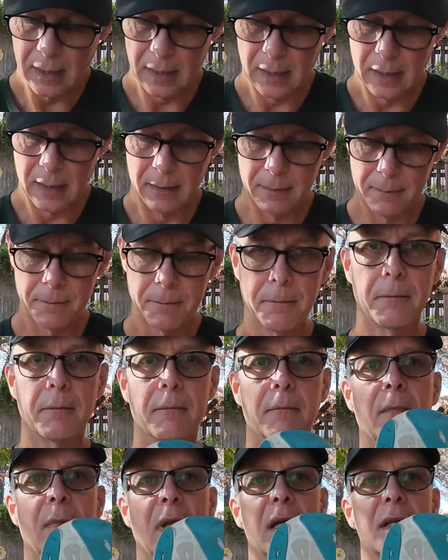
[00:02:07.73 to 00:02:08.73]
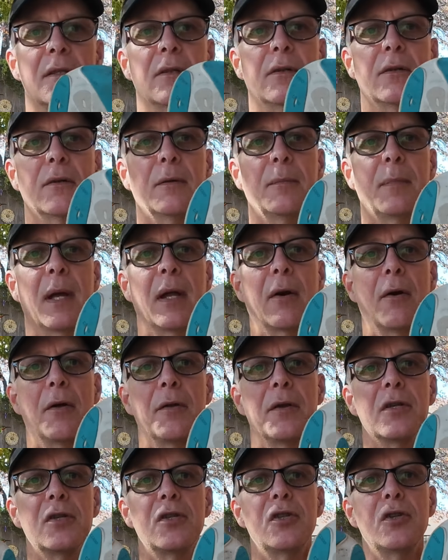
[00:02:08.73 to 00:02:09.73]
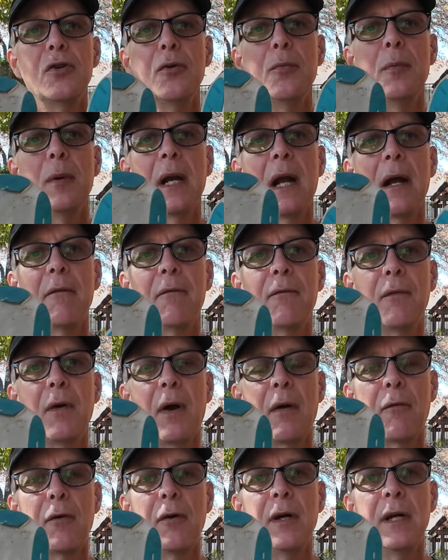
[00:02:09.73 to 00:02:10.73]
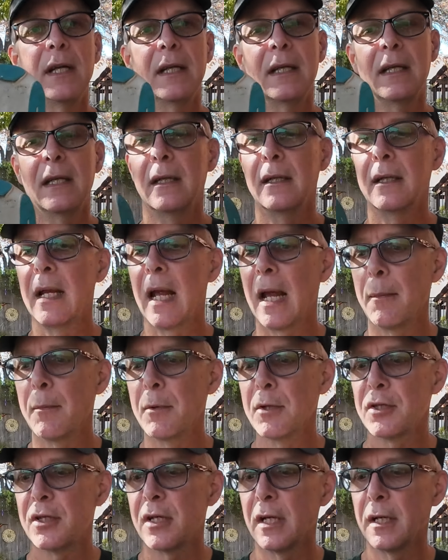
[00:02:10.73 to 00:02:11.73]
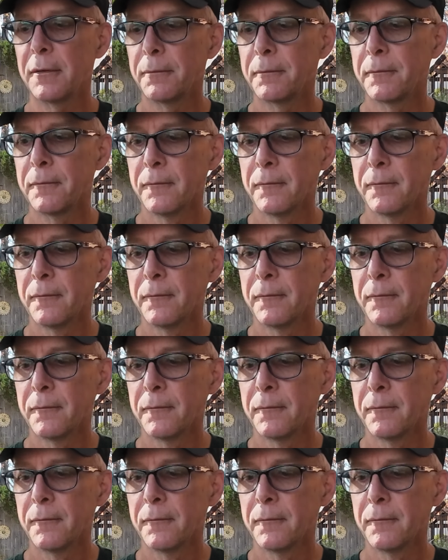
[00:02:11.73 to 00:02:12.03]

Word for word: Um, it's better on this shoe, but I've, I've really damaged it.